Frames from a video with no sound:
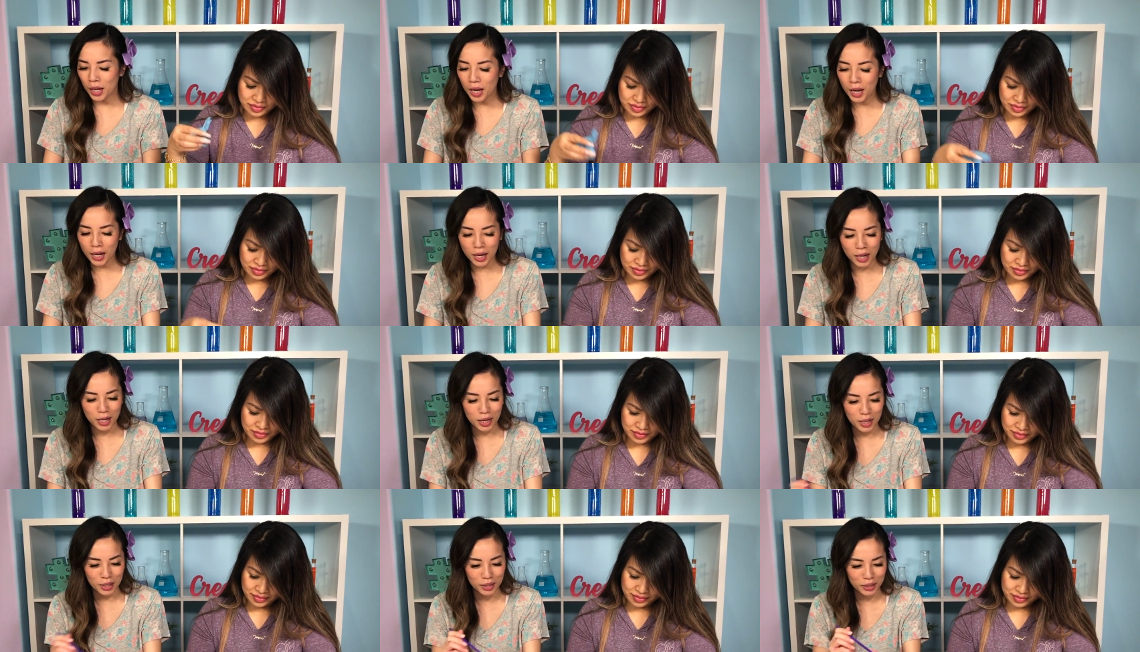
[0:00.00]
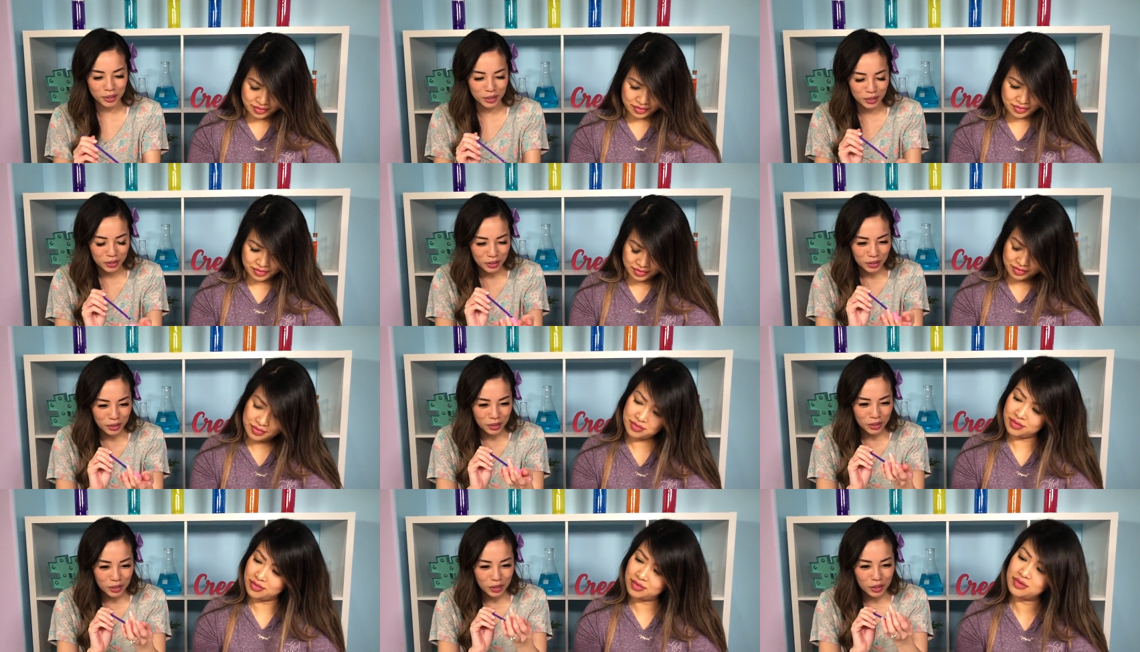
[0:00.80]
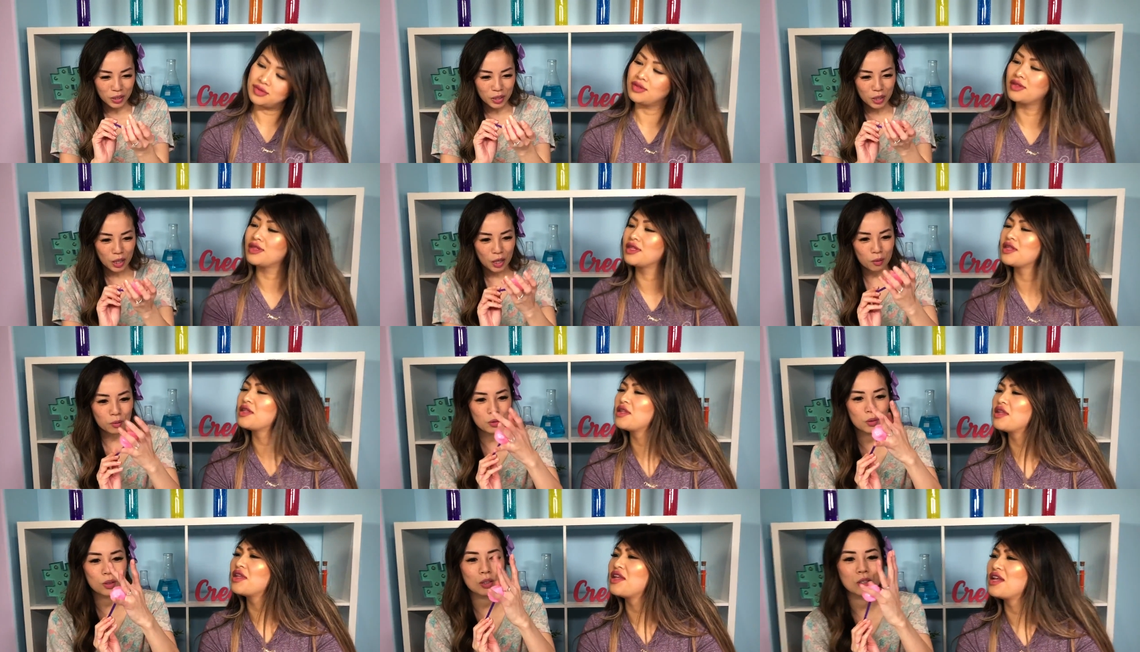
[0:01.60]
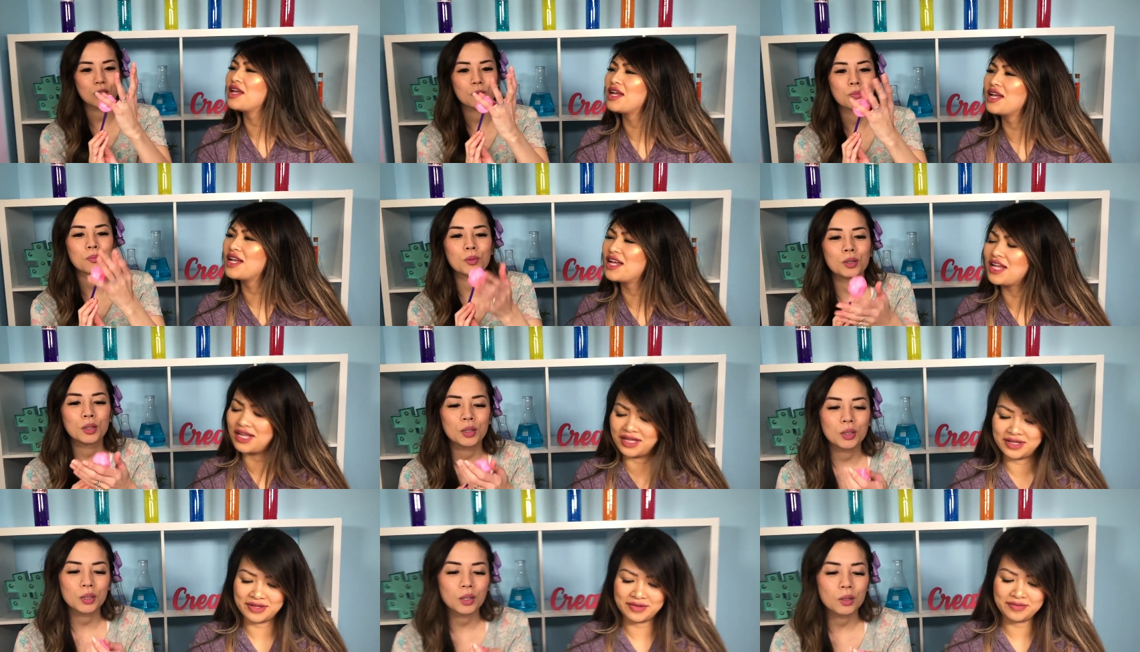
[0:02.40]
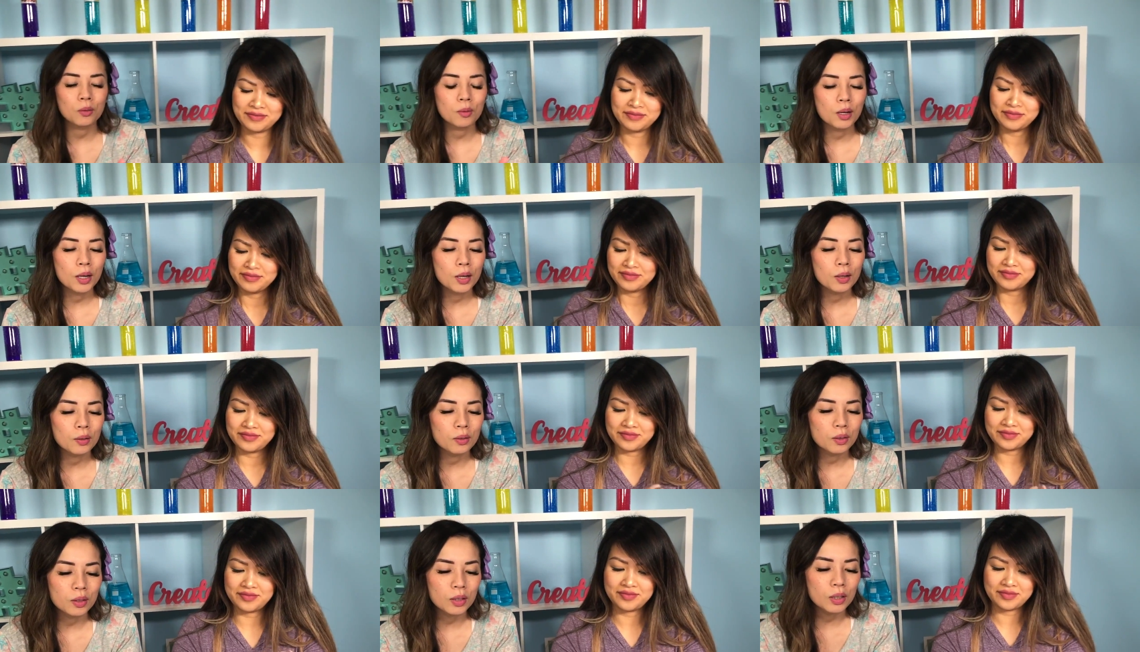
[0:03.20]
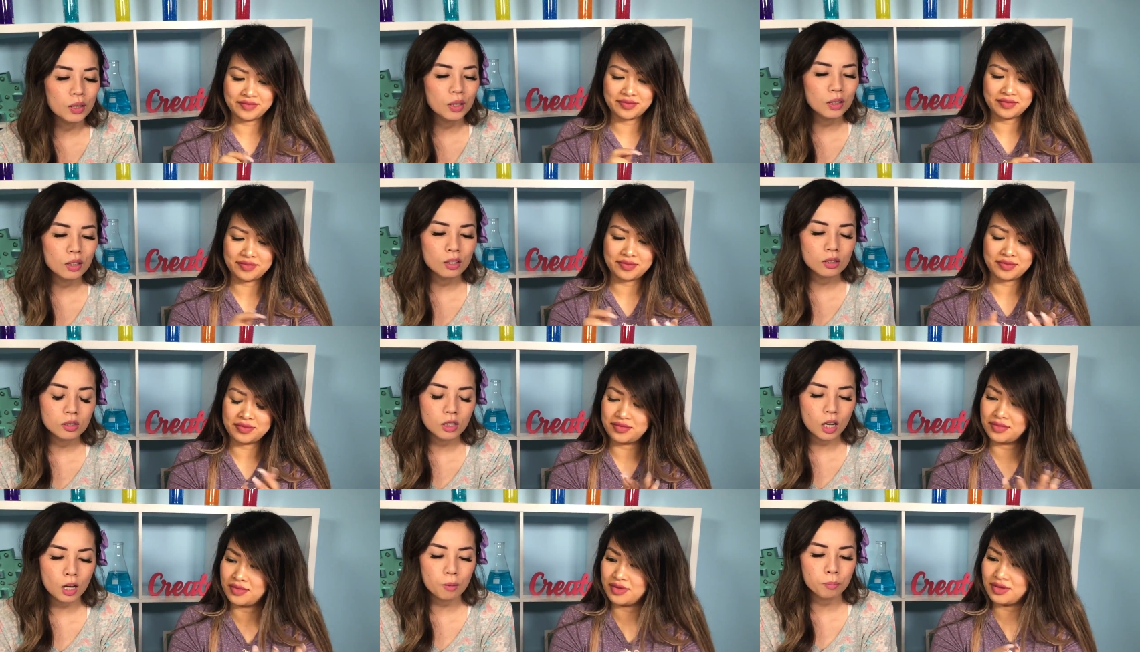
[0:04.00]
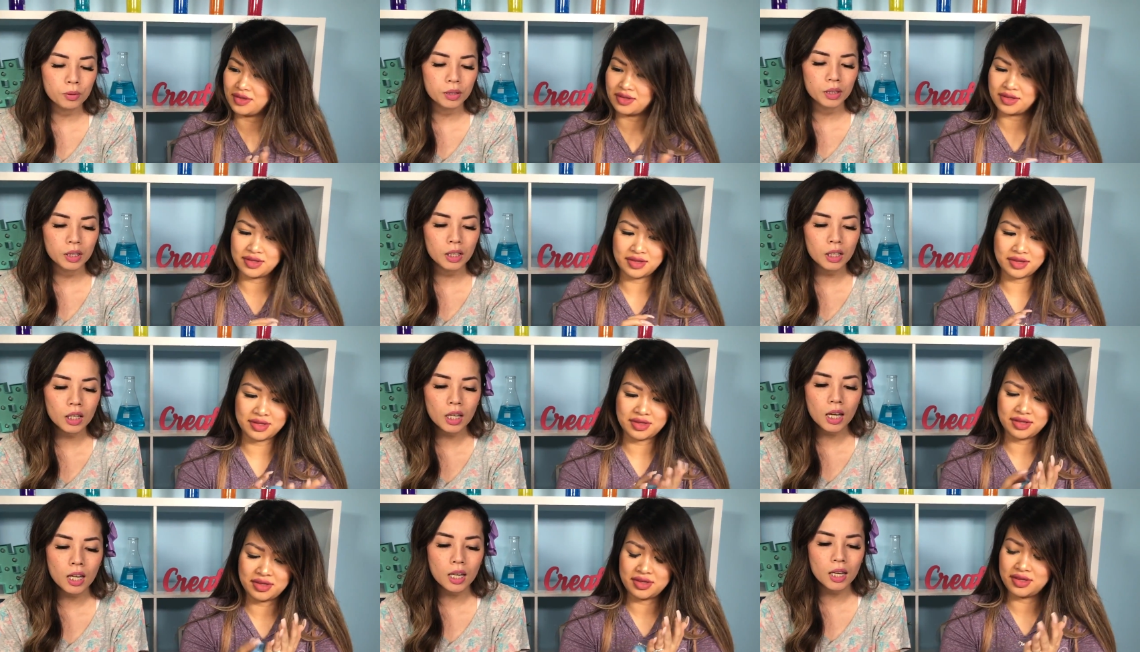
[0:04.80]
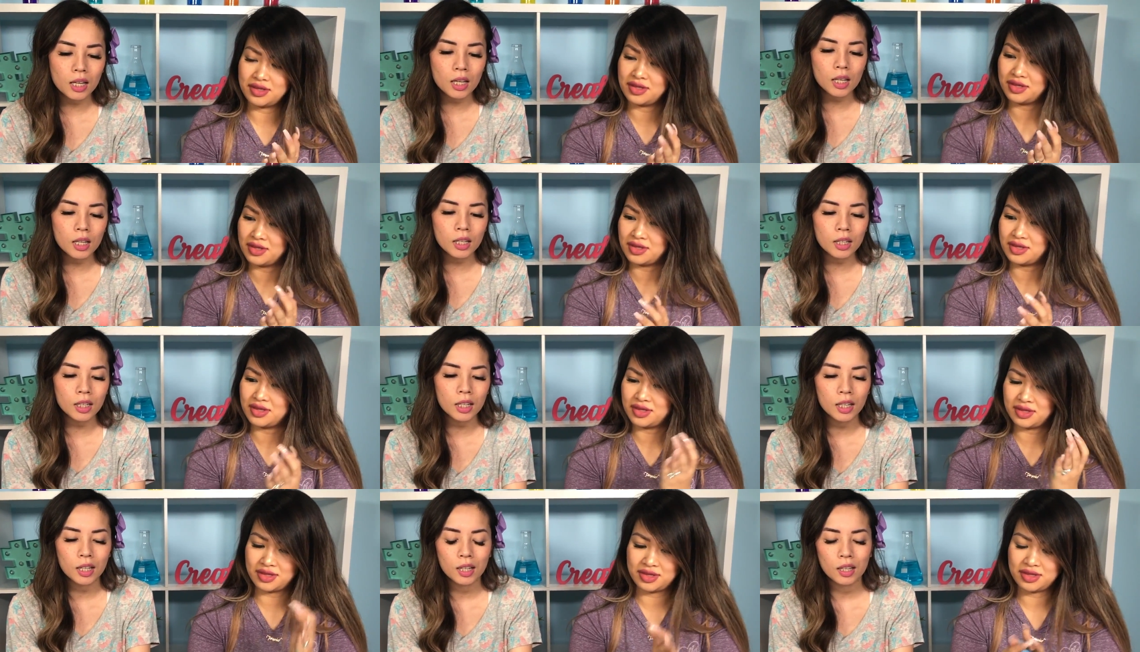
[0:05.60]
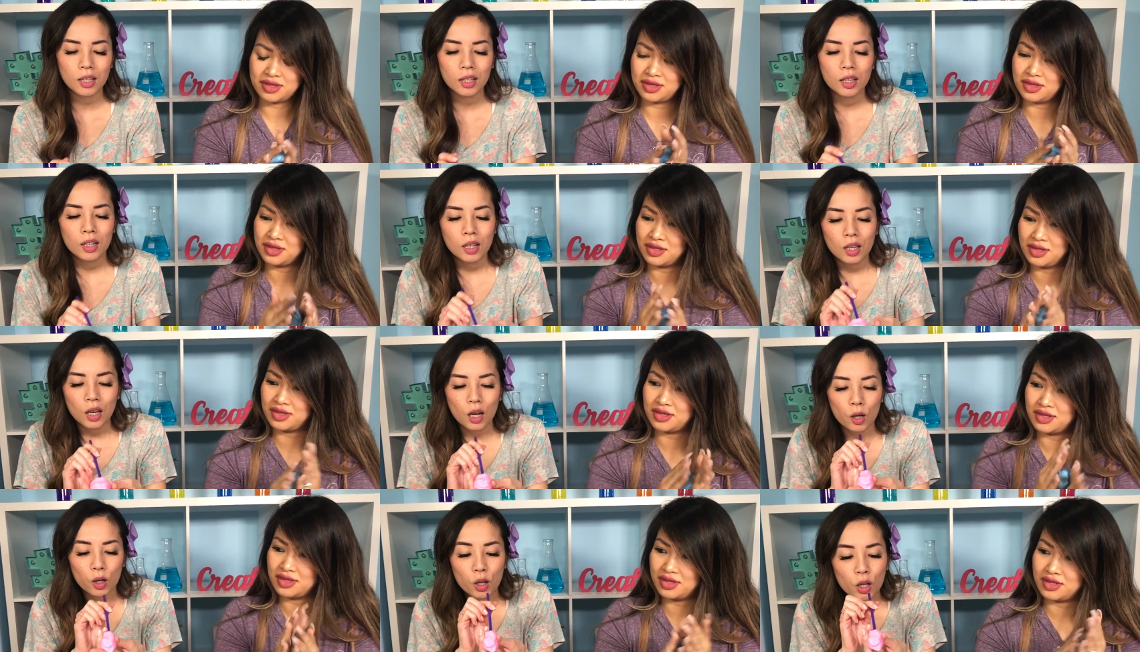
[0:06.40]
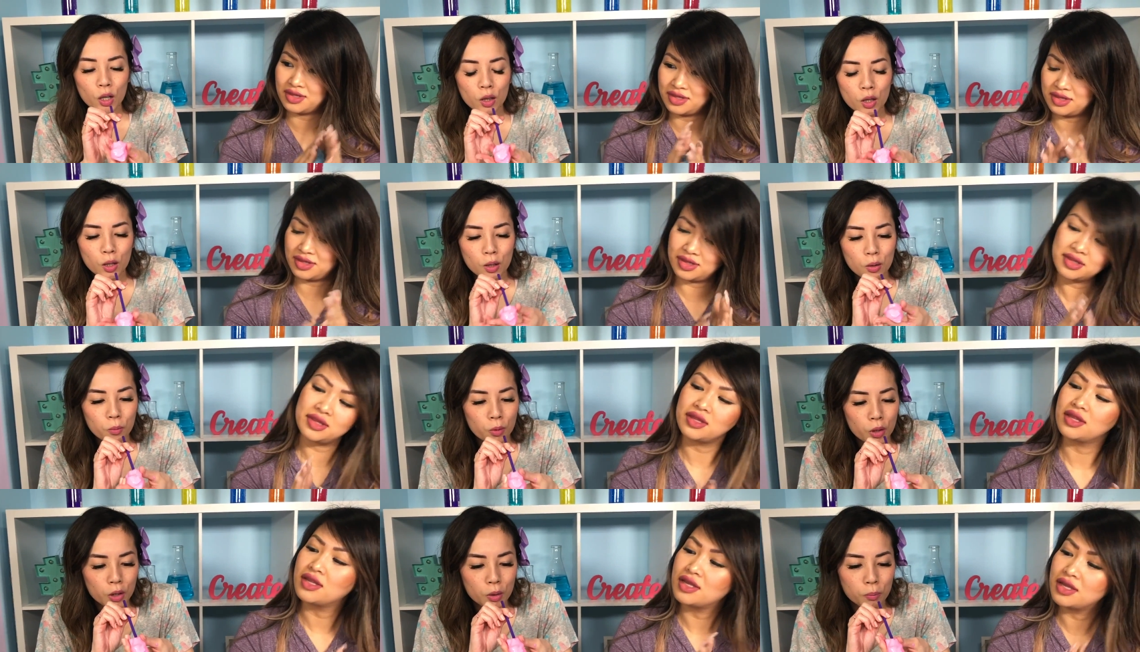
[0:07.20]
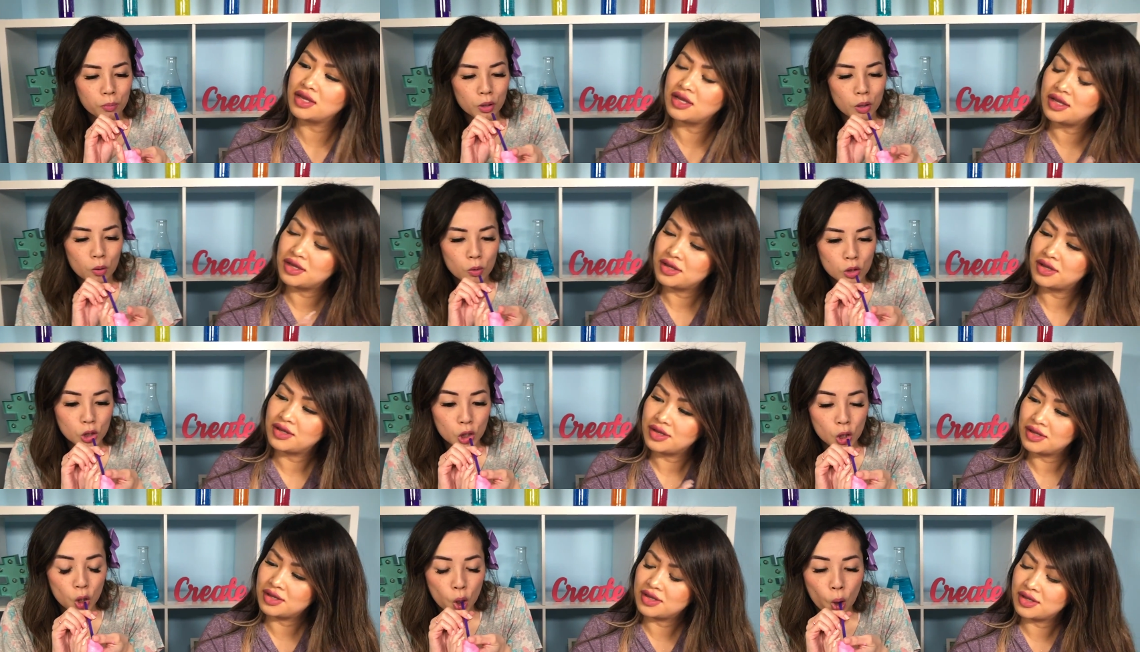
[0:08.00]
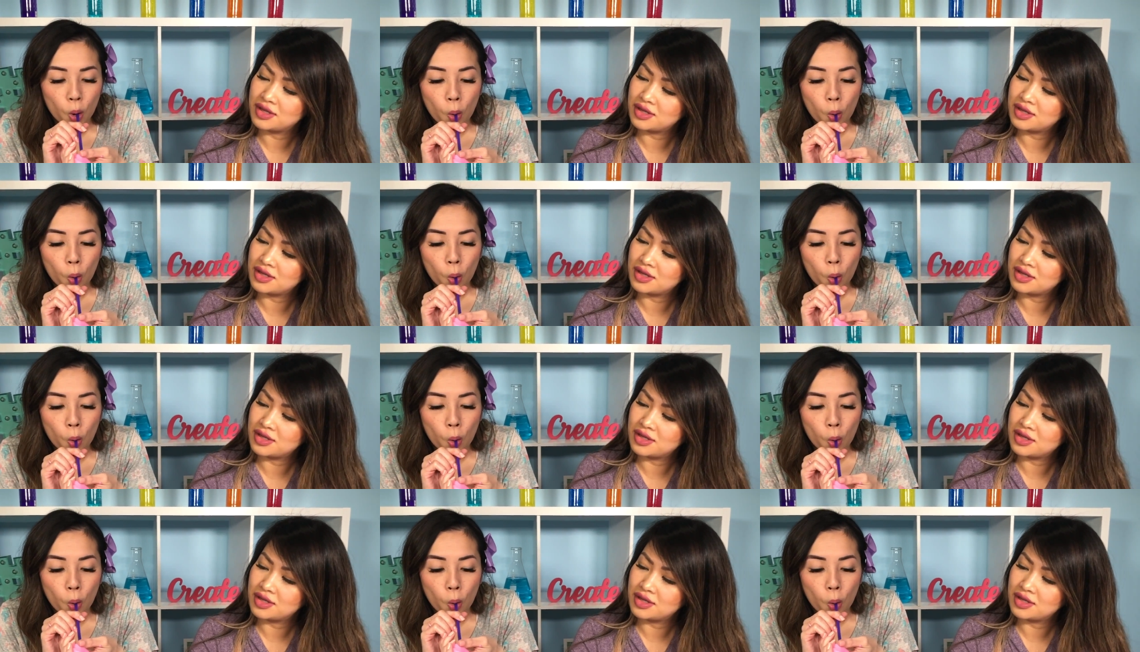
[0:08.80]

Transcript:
Speaker 1: And I'm going to put it around the top again. All right, and then we're gonna blow gently.